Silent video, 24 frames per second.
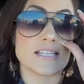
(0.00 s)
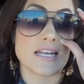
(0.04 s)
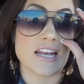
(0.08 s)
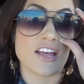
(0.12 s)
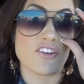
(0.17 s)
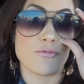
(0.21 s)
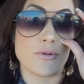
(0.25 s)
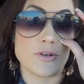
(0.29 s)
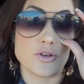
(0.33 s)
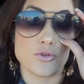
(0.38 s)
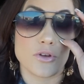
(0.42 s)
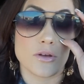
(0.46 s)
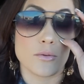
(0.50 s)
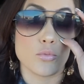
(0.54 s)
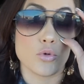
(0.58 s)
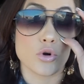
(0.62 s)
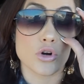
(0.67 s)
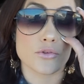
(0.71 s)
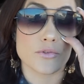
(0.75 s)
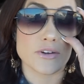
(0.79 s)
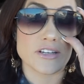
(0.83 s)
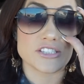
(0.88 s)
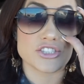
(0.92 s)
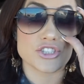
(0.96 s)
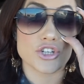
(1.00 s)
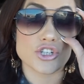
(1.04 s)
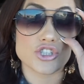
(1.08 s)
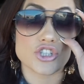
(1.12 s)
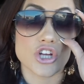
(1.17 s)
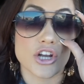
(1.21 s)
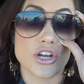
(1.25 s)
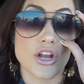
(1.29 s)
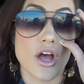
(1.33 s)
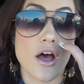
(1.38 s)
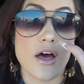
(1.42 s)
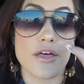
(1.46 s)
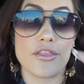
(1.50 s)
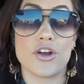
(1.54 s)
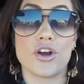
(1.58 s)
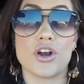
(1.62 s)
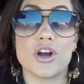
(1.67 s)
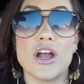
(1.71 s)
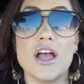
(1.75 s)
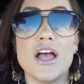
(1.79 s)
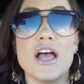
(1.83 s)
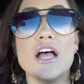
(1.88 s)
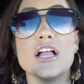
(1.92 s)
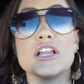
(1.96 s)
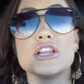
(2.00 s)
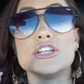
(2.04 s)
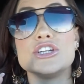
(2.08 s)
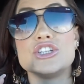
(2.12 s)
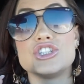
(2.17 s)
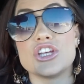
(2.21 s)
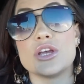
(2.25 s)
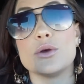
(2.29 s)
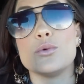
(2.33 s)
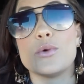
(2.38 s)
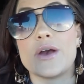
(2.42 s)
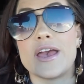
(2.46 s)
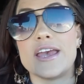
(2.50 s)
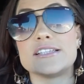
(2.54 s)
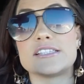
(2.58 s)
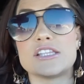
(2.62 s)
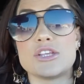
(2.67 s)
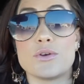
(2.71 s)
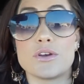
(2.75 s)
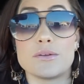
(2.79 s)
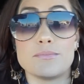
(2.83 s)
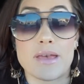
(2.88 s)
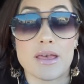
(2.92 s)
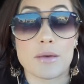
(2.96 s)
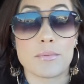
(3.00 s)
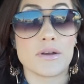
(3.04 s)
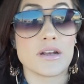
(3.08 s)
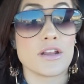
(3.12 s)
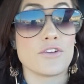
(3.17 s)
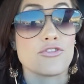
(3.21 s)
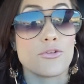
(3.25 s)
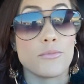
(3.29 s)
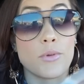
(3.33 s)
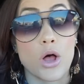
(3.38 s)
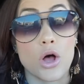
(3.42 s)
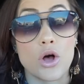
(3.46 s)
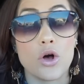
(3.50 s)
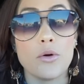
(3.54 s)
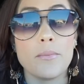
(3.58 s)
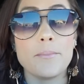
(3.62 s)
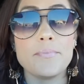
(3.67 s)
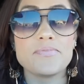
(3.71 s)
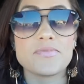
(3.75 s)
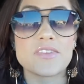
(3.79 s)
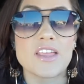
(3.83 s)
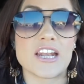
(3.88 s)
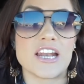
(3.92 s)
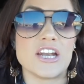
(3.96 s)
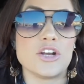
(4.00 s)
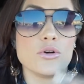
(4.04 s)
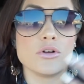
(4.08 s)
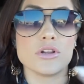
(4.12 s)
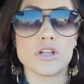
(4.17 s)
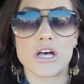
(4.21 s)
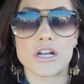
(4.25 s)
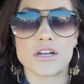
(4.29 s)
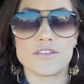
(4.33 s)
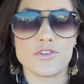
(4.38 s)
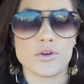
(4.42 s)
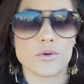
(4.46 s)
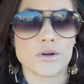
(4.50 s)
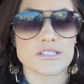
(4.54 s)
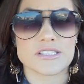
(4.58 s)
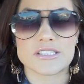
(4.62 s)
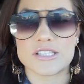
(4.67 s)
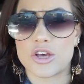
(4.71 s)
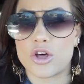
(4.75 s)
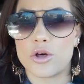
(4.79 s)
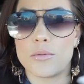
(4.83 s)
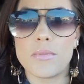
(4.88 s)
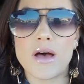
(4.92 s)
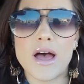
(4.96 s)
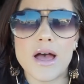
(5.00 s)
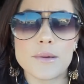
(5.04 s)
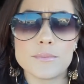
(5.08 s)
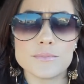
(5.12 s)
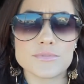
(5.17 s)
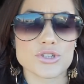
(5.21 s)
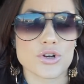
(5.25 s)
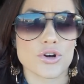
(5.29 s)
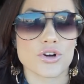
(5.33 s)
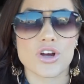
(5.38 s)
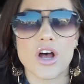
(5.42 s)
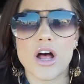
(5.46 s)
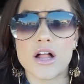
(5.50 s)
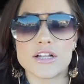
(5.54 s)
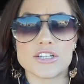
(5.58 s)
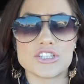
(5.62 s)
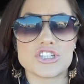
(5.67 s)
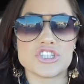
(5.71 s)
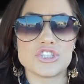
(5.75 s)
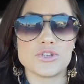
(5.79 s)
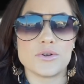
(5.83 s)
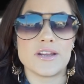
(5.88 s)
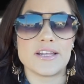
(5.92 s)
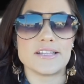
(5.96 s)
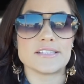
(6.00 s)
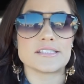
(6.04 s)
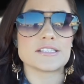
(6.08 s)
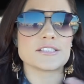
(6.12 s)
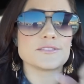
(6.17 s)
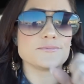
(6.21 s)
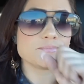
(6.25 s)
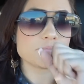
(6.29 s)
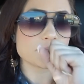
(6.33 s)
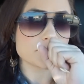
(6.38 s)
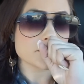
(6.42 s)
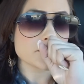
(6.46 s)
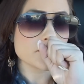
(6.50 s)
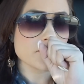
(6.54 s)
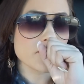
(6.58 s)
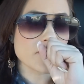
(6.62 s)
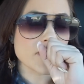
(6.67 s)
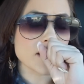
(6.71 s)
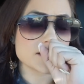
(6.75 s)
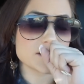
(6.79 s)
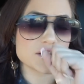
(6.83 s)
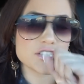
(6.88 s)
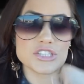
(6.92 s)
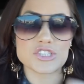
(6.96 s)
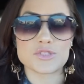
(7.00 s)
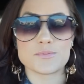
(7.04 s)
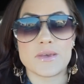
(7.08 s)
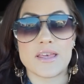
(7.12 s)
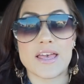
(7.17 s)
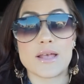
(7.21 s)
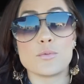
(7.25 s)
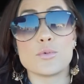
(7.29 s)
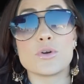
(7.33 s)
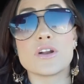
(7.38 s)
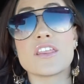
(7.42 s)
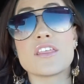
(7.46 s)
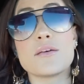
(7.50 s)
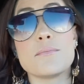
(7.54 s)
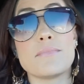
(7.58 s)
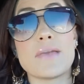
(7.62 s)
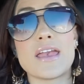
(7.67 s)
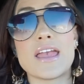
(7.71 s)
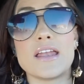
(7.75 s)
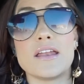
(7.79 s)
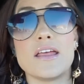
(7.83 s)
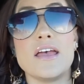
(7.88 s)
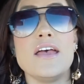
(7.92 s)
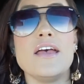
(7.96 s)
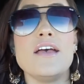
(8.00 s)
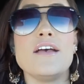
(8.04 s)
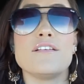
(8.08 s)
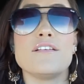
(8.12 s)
then I've been doing more research on other legit ways that you can make money from home. And I know a lot of you are single moms or college students. Excuse me. And one of the main